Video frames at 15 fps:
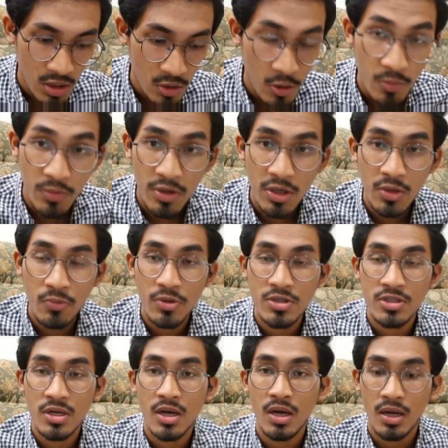components,
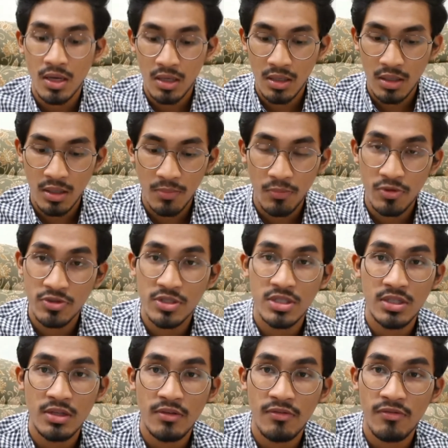which are
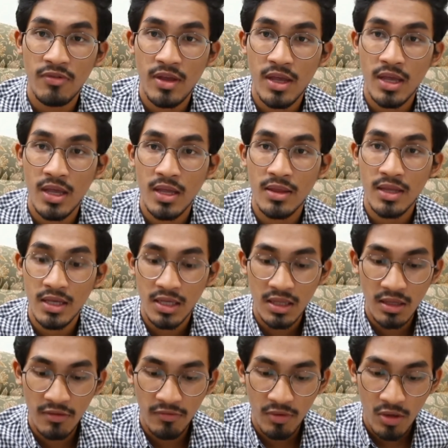positive and
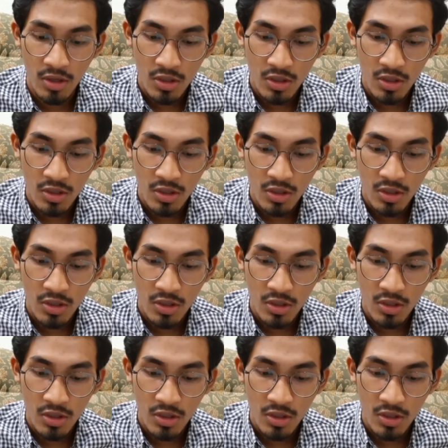negative.